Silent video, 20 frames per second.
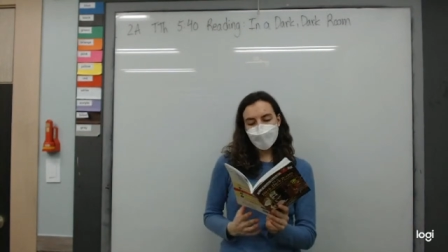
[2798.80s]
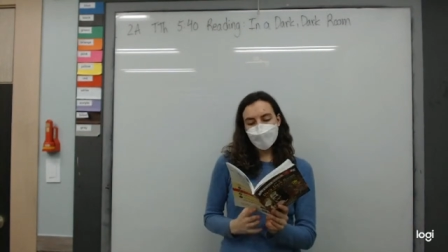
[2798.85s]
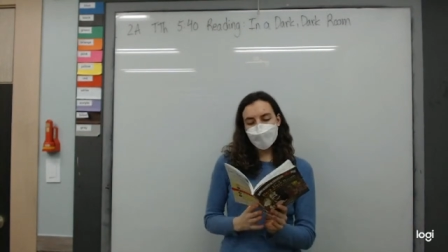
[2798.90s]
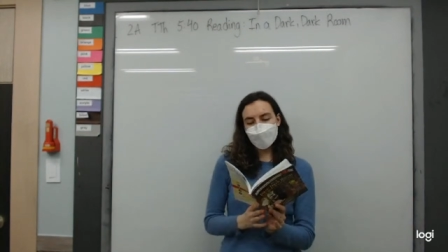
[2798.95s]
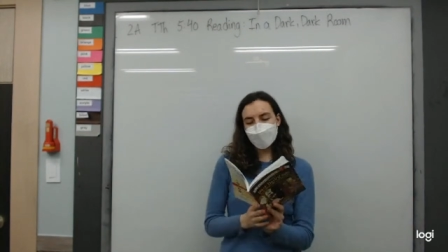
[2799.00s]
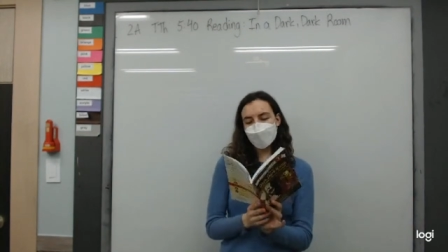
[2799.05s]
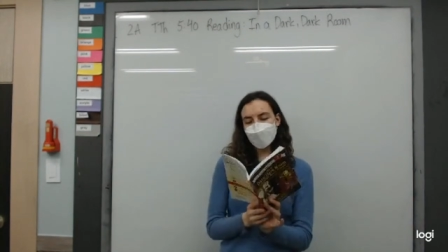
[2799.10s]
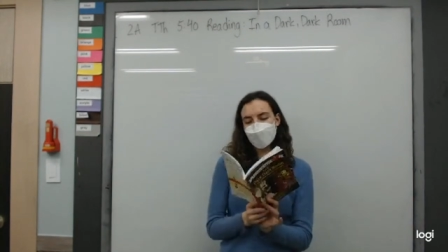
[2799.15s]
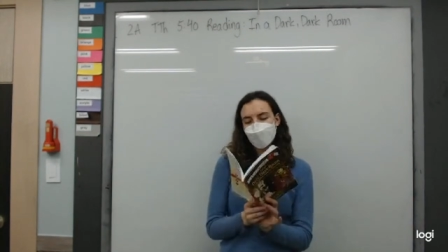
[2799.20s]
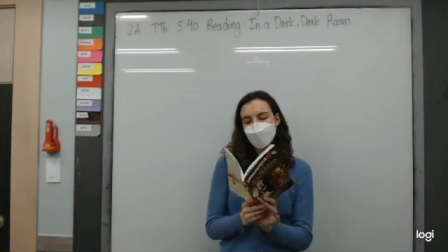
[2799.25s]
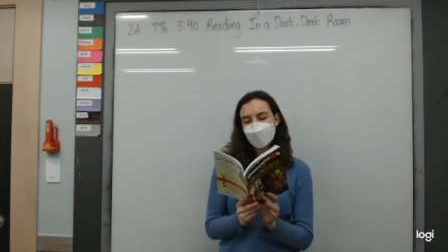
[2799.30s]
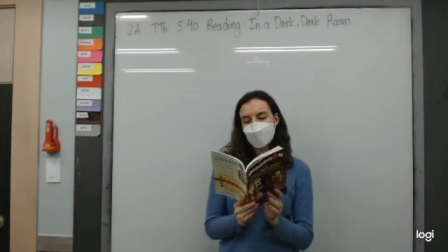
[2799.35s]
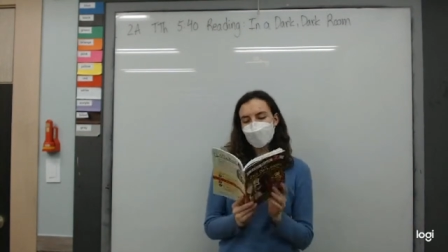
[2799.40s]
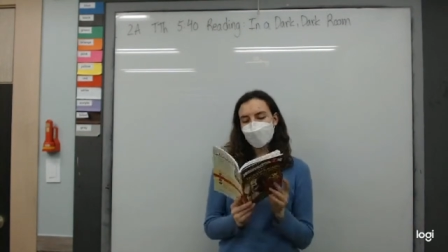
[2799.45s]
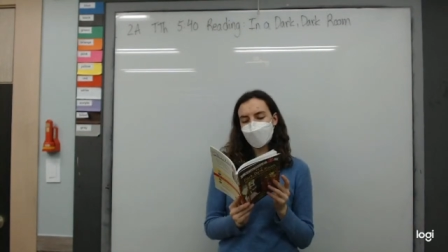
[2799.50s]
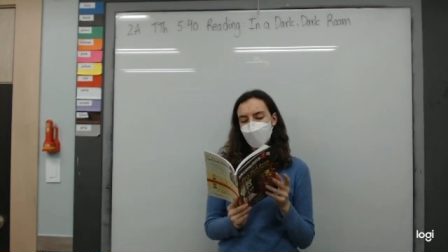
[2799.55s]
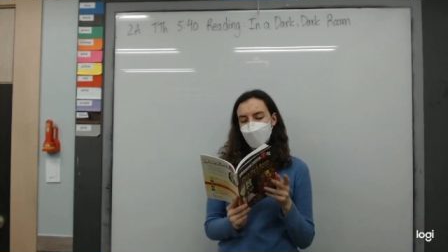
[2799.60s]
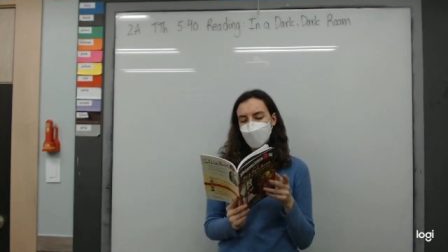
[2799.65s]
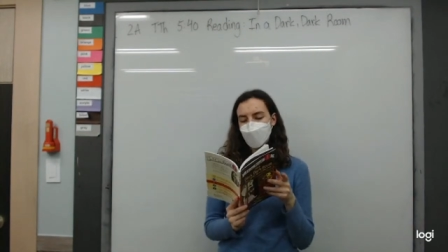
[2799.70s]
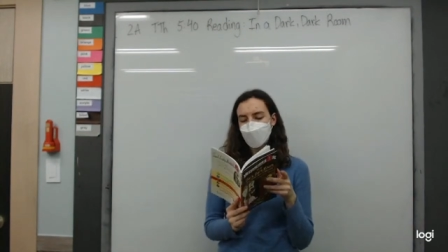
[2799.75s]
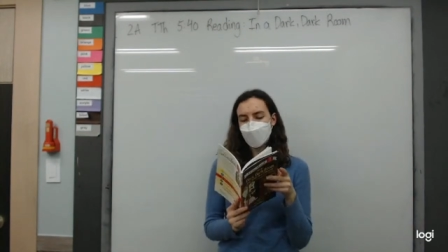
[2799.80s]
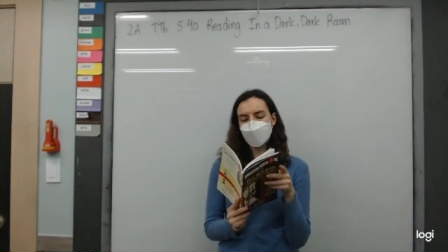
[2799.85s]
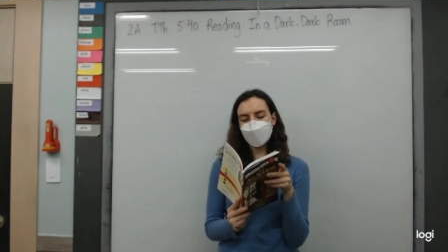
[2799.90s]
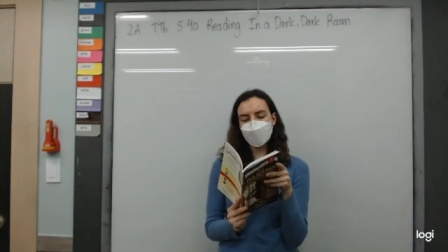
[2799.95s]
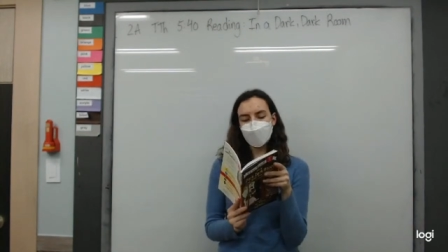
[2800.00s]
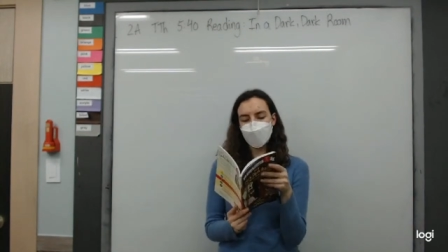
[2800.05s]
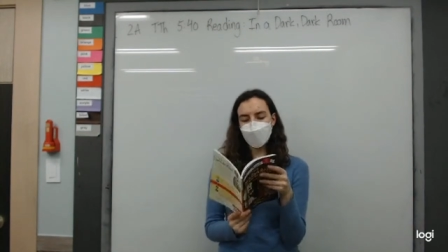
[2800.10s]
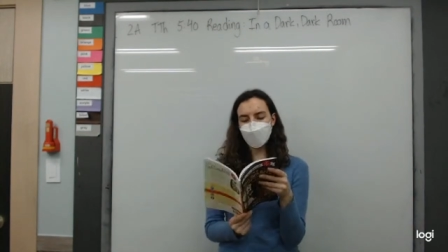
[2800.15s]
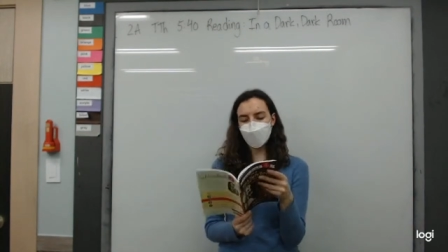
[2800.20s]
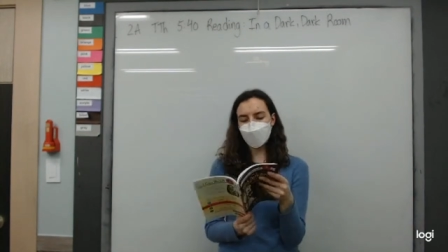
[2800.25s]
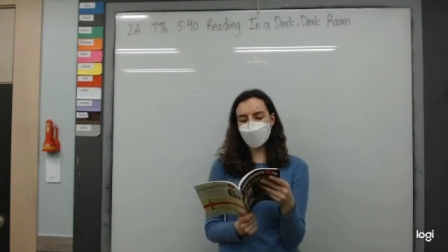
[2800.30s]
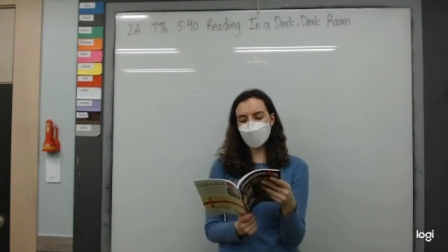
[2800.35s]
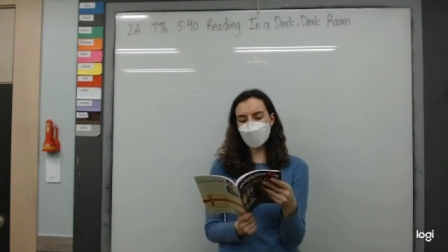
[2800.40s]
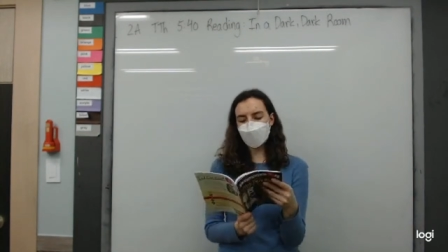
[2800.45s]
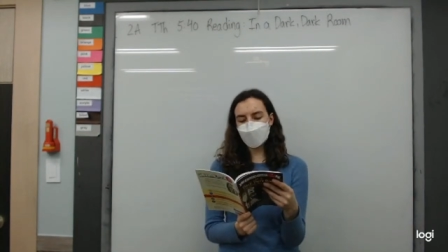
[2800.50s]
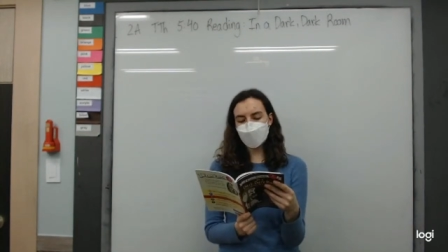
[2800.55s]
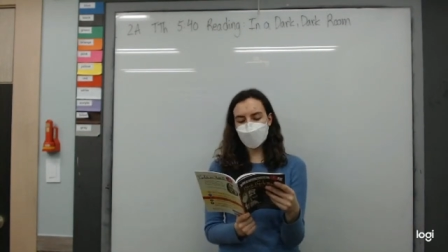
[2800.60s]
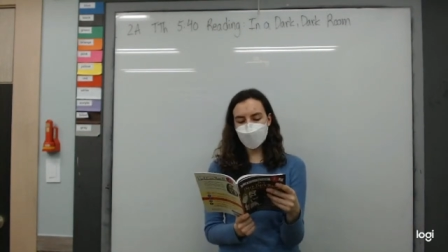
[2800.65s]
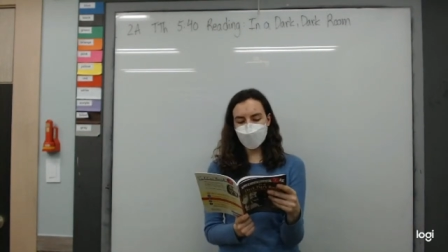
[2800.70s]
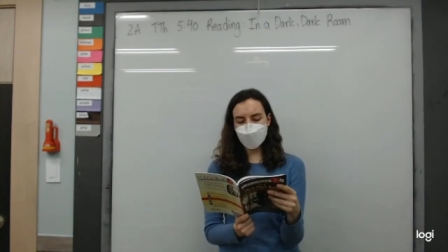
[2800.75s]
The next morning, I went to the
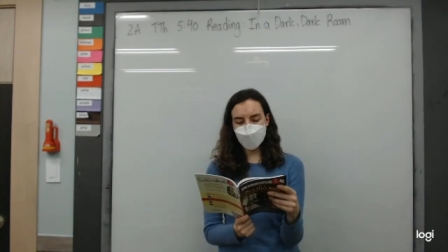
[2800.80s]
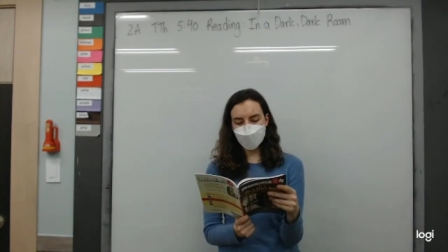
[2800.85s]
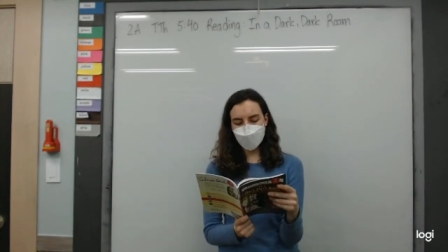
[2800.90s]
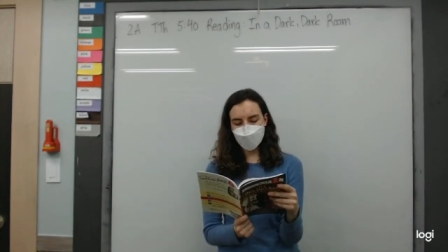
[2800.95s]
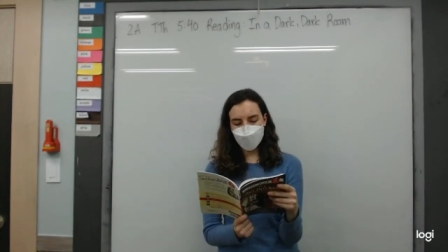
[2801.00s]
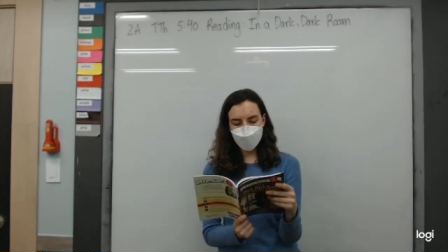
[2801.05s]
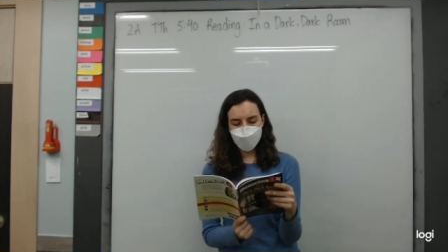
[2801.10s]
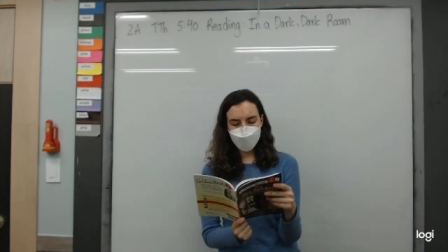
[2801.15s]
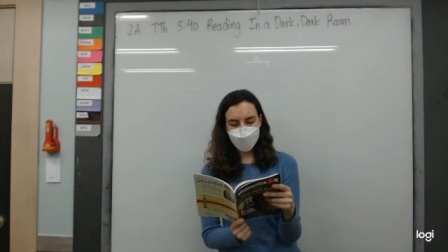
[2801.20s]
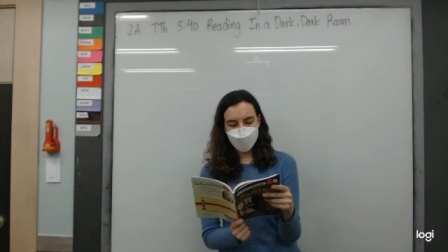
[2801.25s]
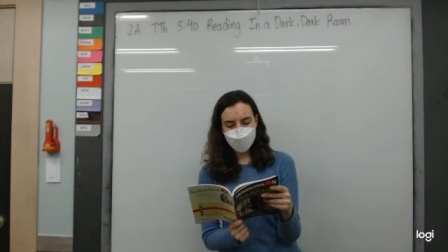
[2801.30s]
cemetery.